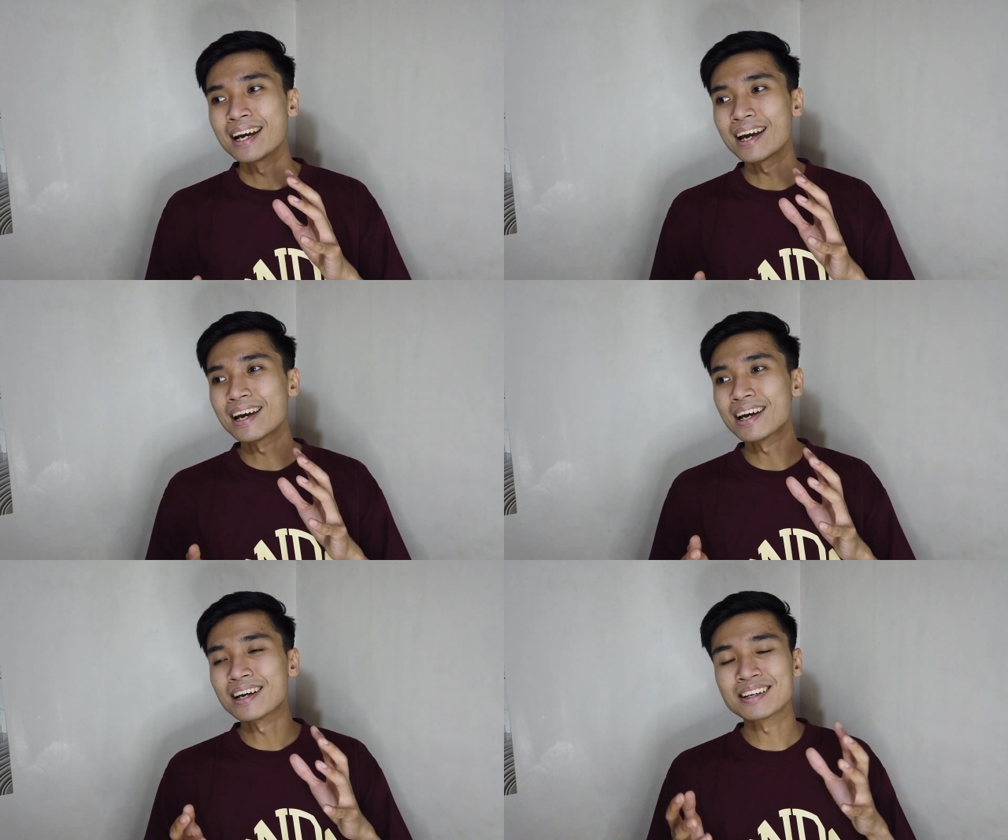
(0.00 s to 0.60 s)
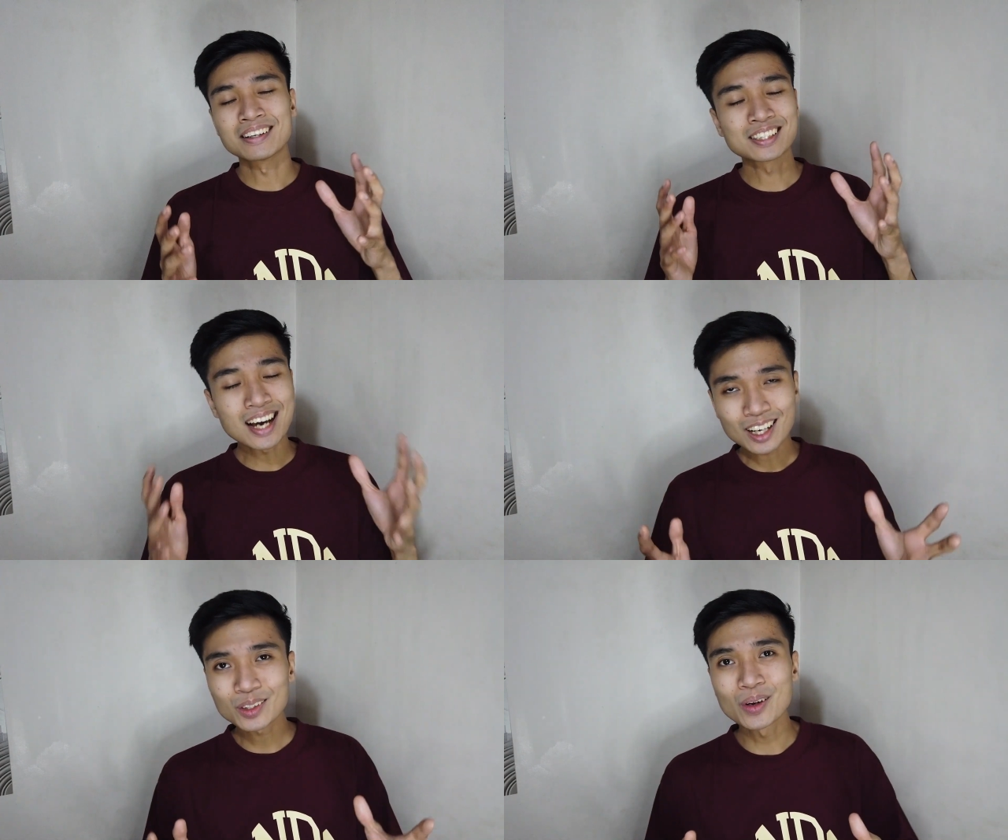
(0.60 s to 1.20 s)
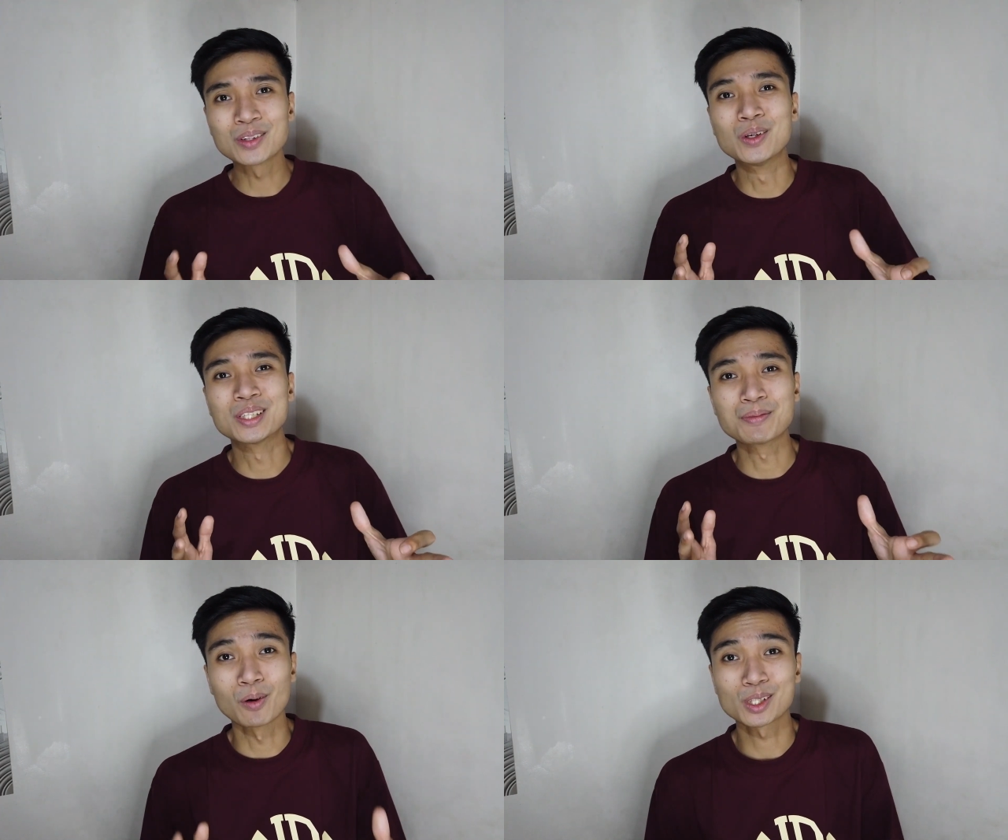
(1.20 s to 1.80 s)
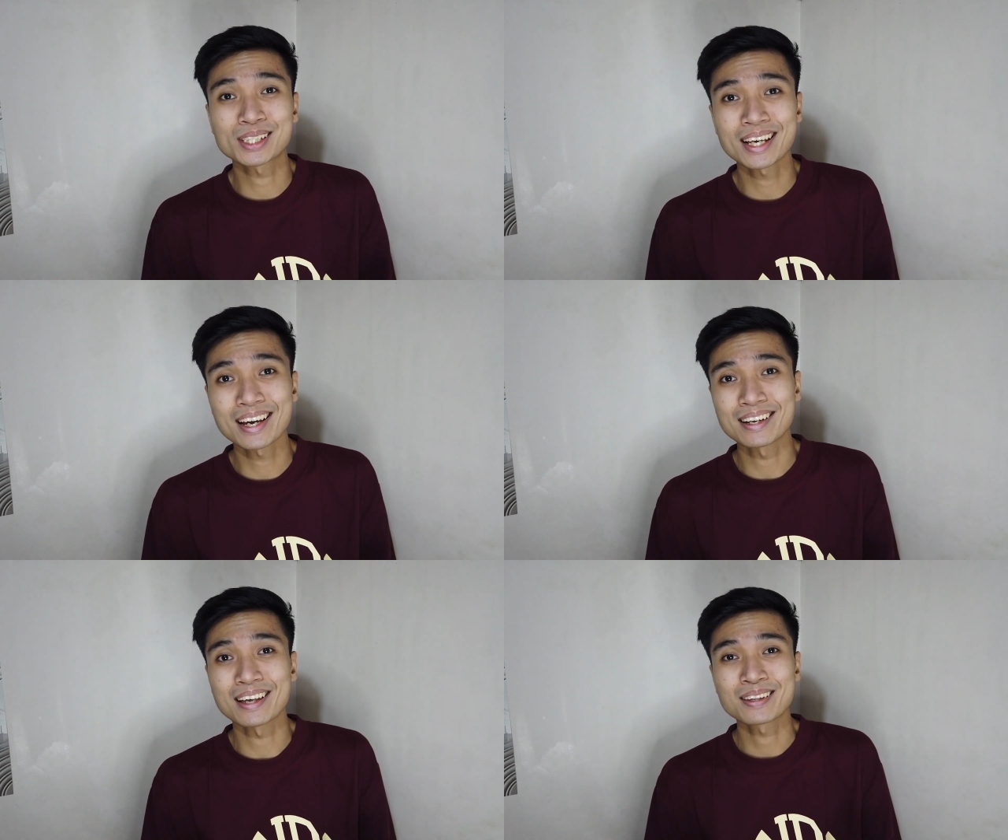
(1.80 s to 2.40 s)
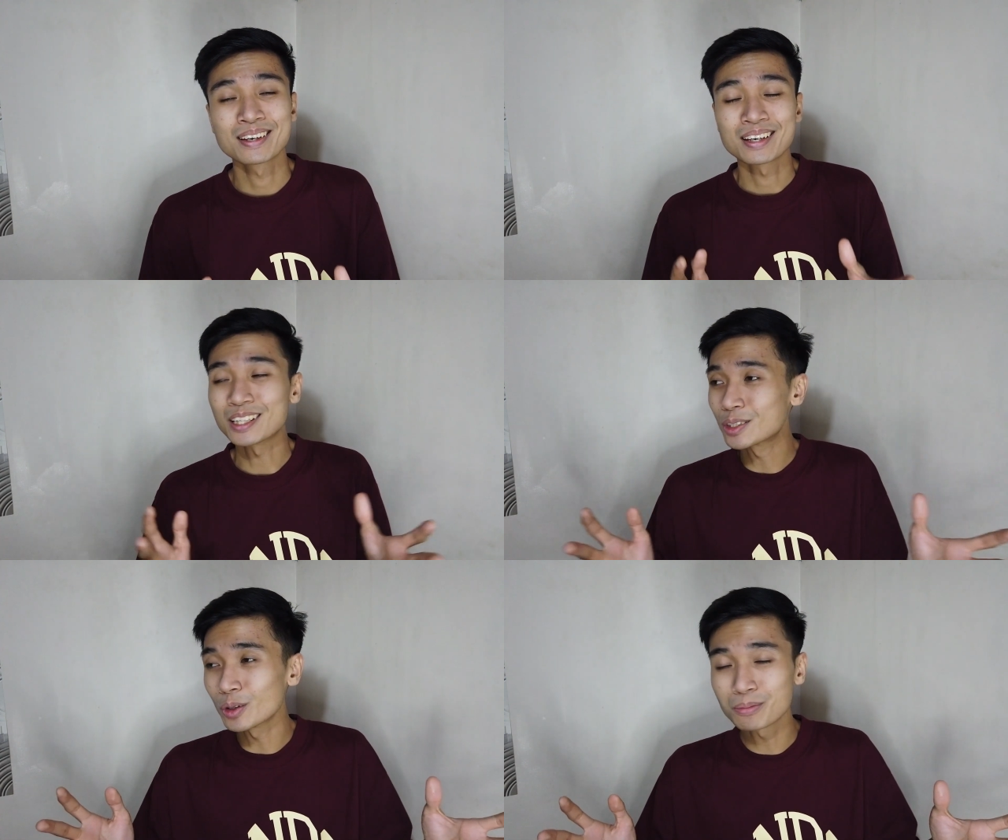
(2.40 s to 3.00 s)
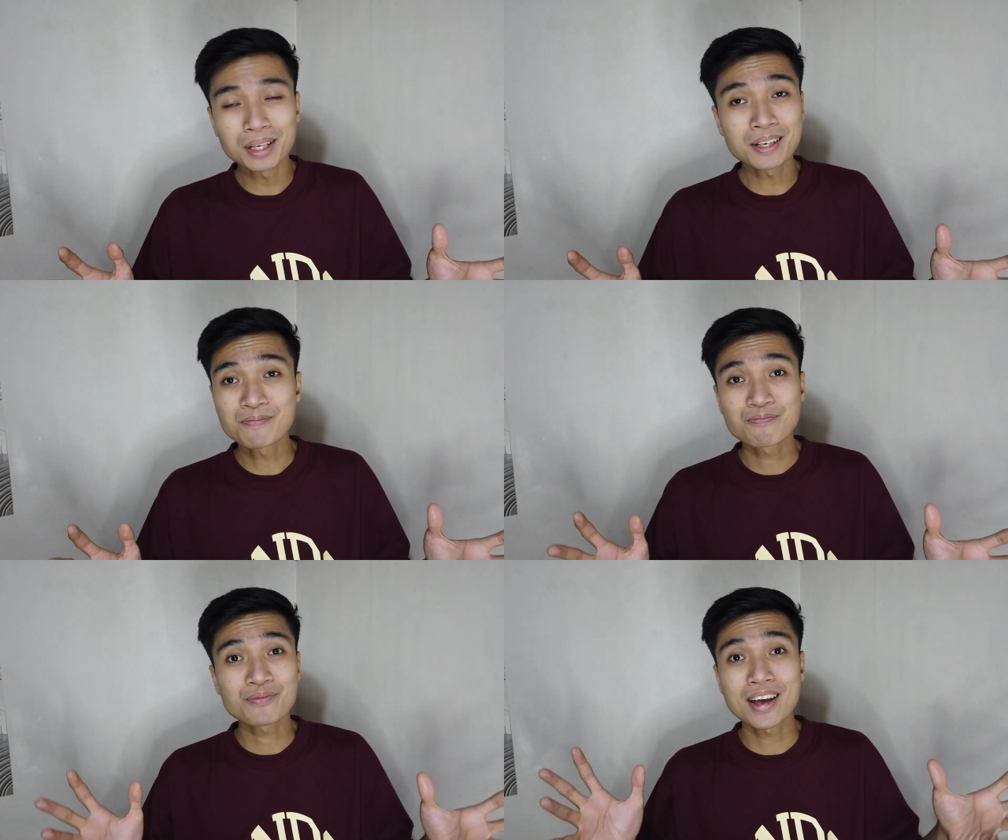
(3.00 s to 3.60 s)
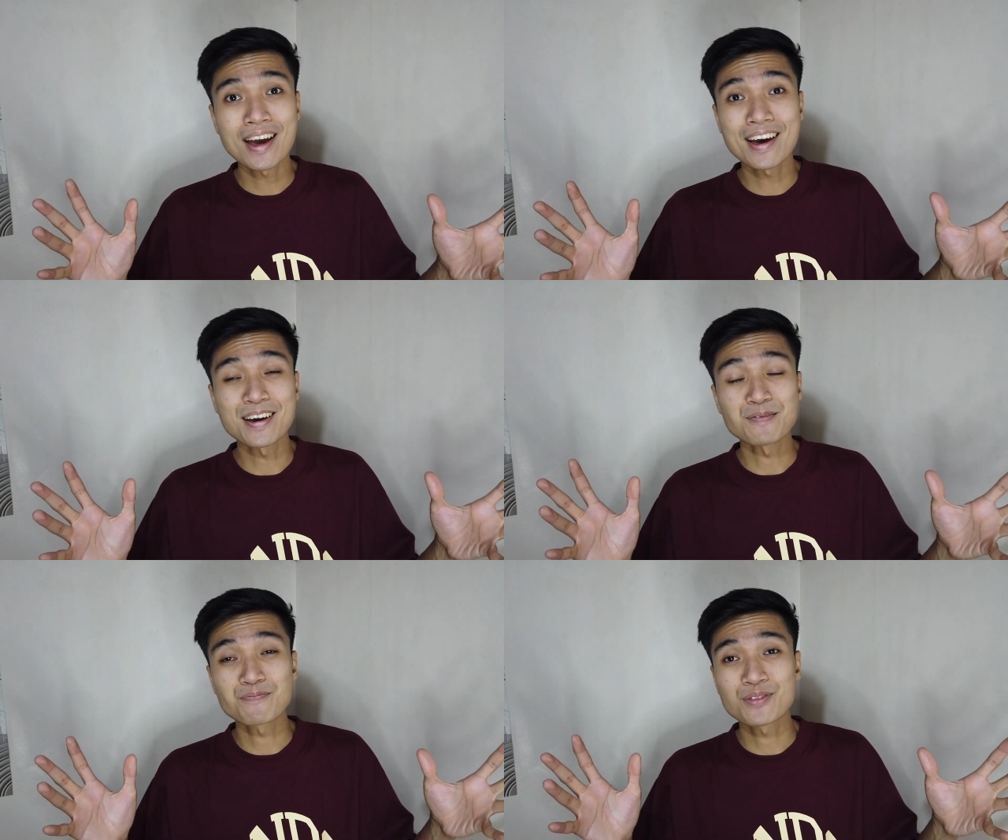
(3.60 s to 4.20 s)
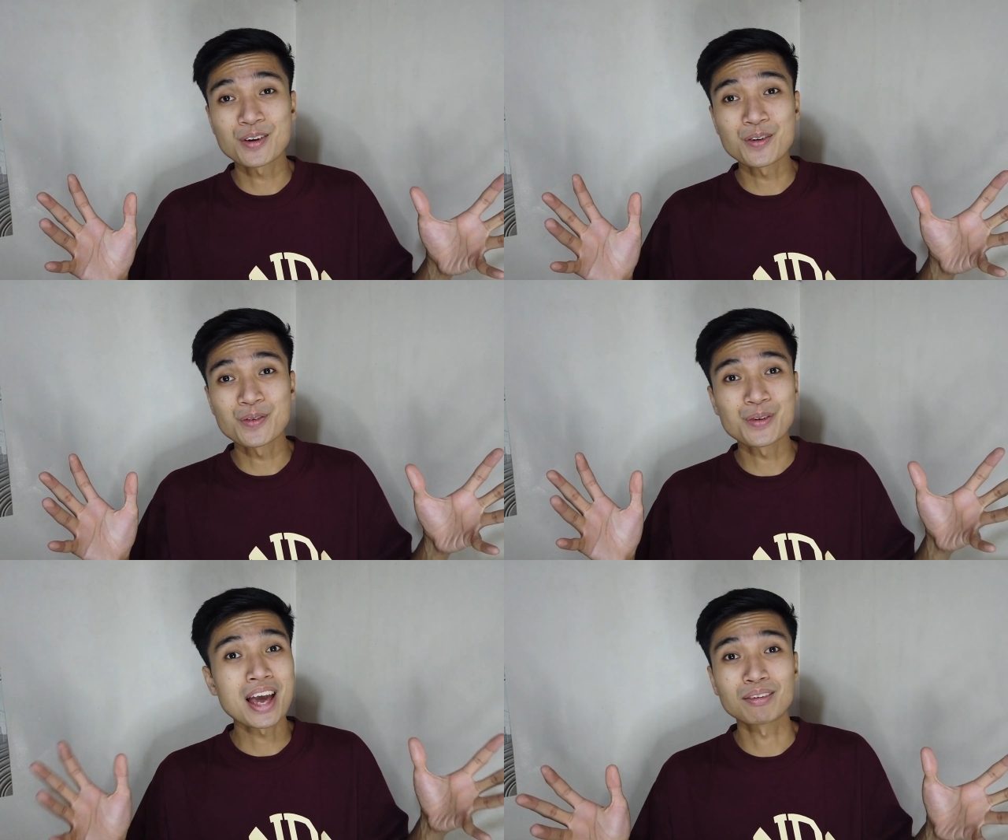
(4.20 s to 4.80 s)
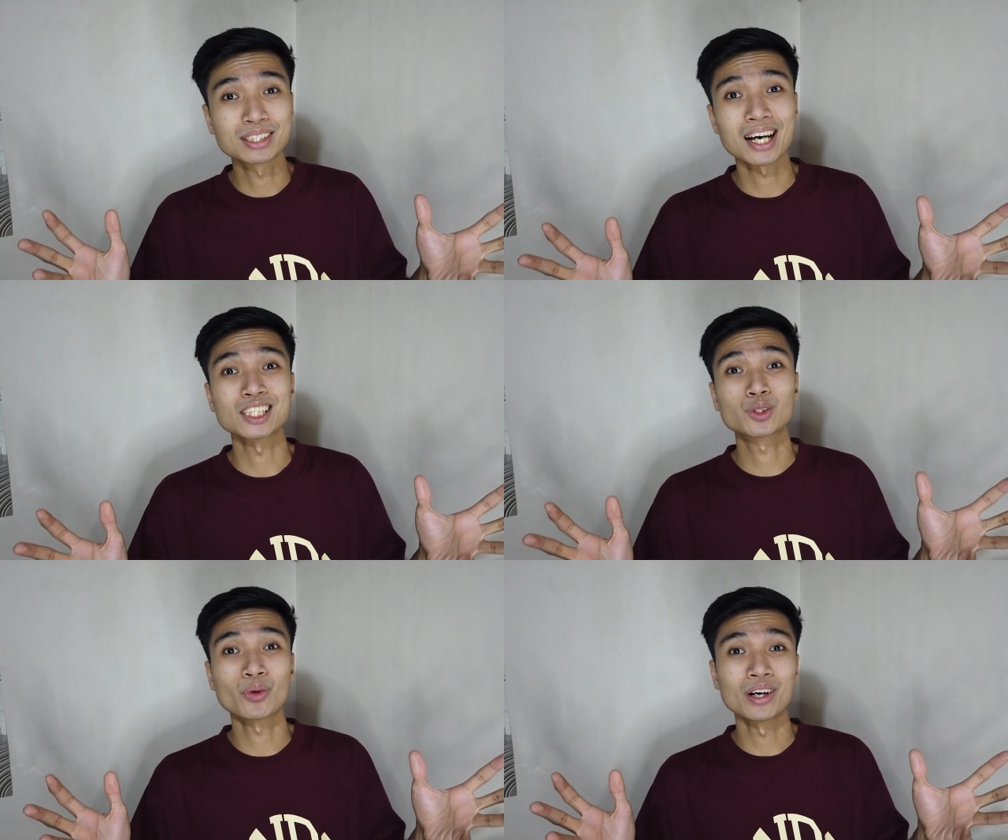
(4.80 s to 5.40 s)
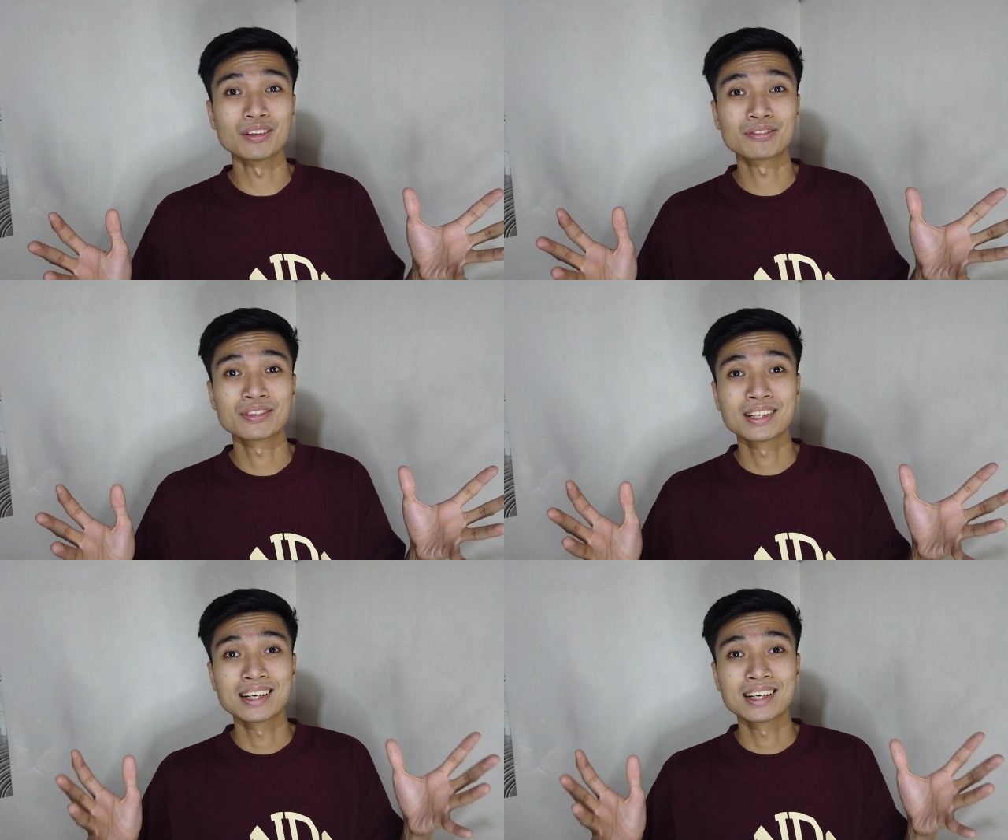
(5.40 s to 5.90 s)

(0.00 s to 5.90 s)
and sakto nandun si Boss Kenneth. He told me, hey, we have a size 12.